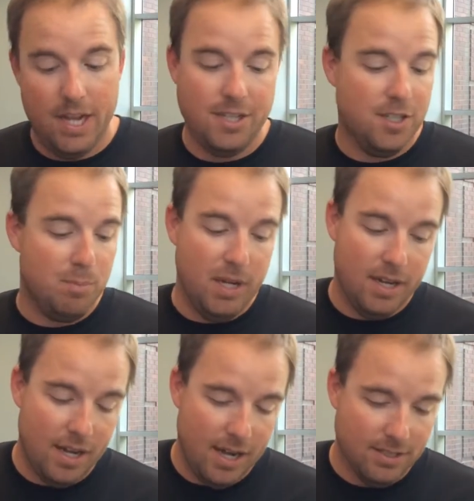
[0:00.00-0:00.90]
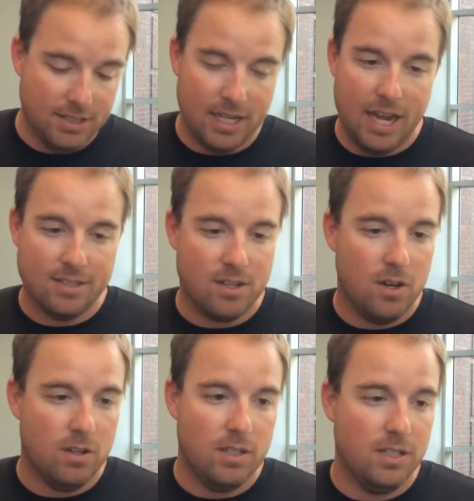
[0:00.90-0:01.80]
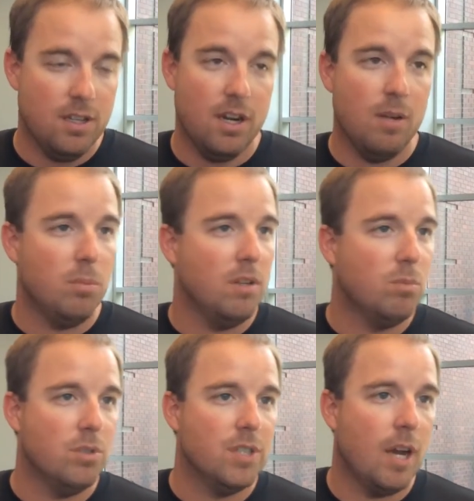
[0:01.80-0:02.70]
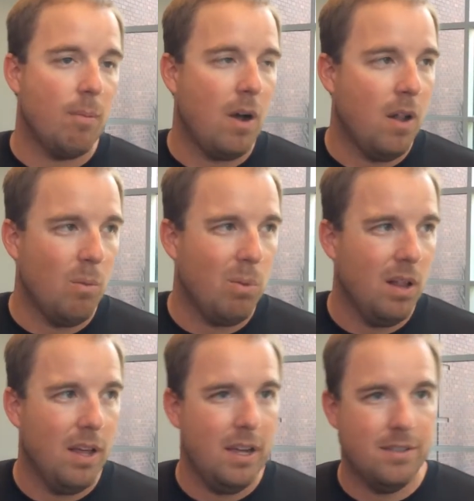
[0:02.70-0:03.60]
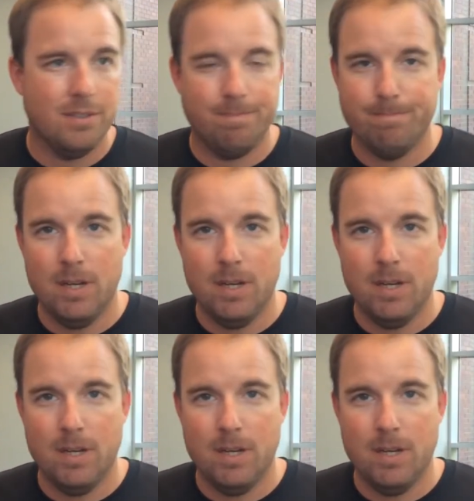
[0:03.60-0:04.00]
He's just being nice. That guy's he's done an unbelievable job calling plays,